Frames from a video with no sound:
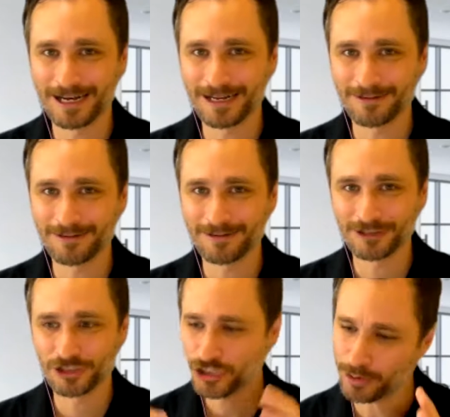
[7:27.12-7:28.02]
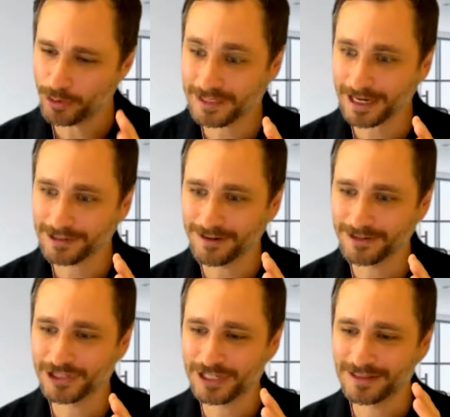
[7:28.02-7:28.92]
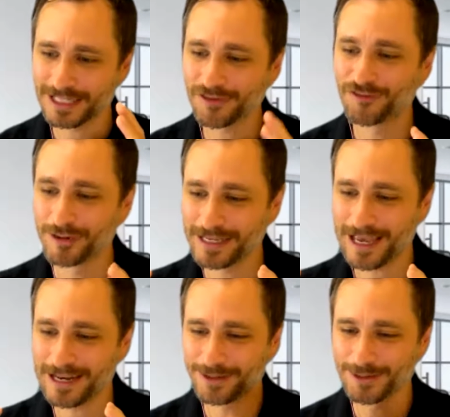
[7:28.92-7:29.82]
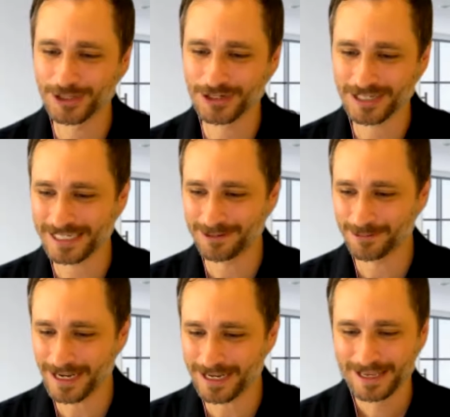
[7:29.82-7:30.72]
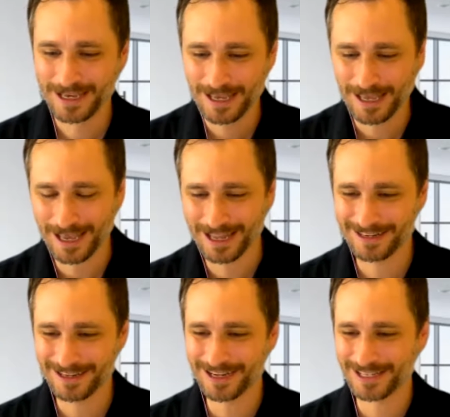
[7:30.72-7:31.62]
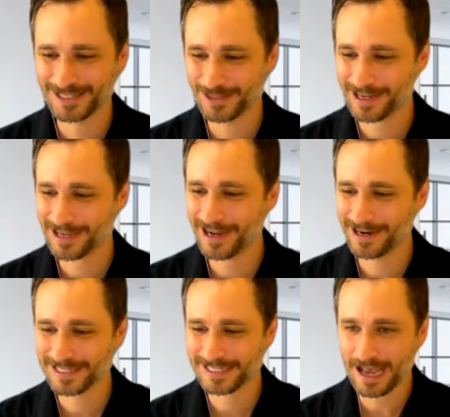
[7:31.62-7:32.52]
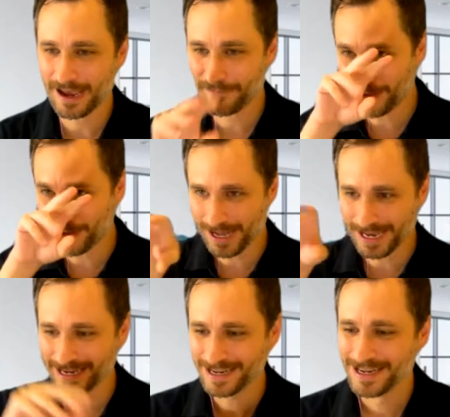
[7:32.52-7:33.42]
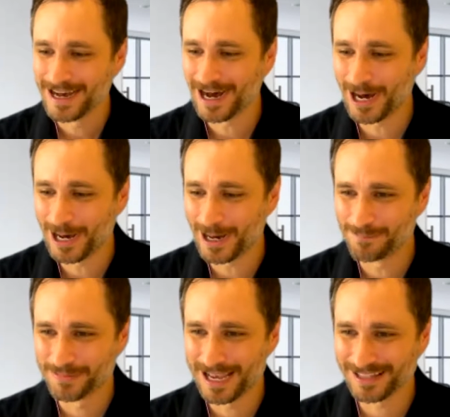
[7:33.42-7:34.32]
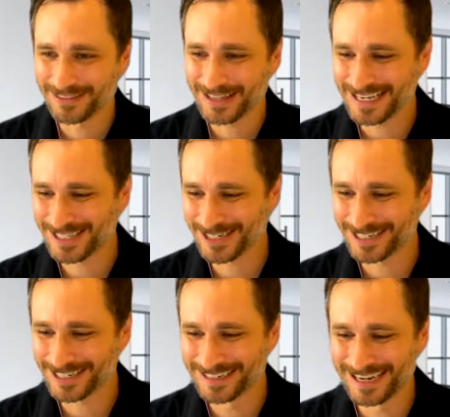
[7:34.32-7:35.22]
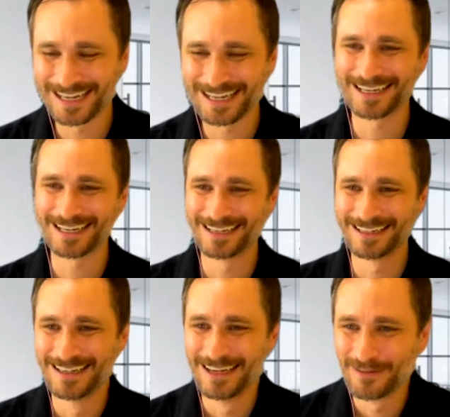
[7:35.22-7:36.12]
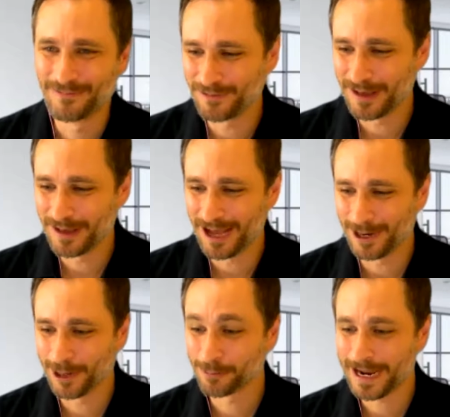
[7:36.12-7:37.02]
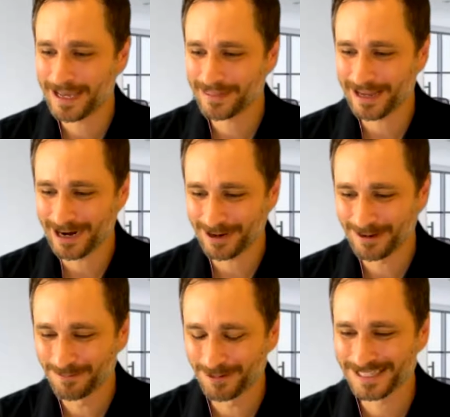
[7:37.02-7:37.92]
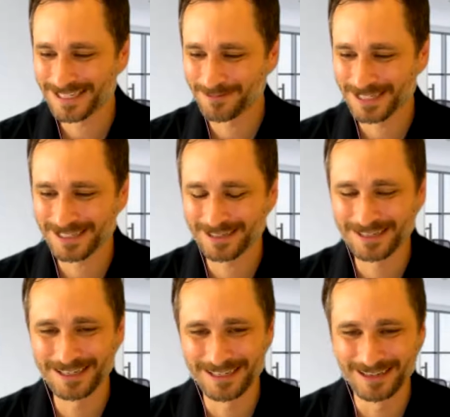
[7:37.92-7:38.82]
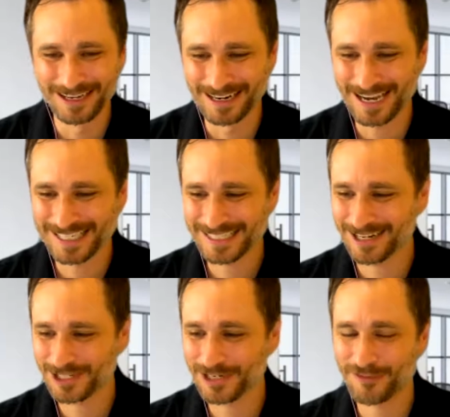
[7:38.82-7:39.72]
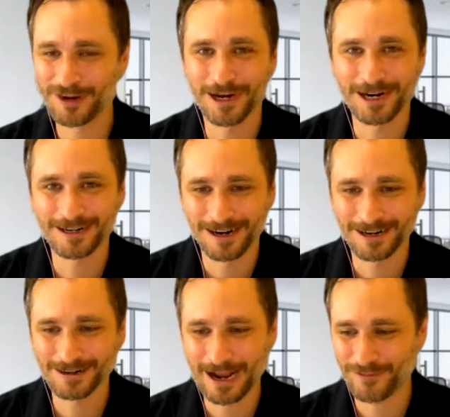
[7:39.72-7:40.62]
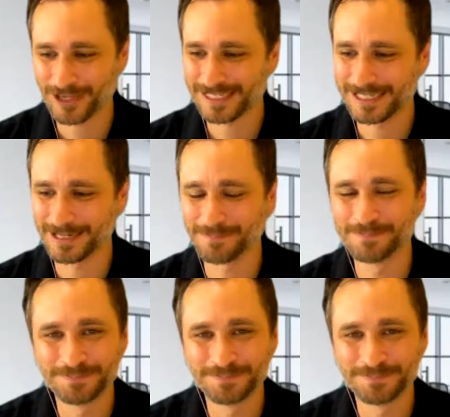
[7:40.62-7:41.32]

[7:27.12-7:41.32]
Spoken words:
just showing the technology that's for the end user to see, right? And so that kind of sci-fi laser array there was a nice touch from our graphics team.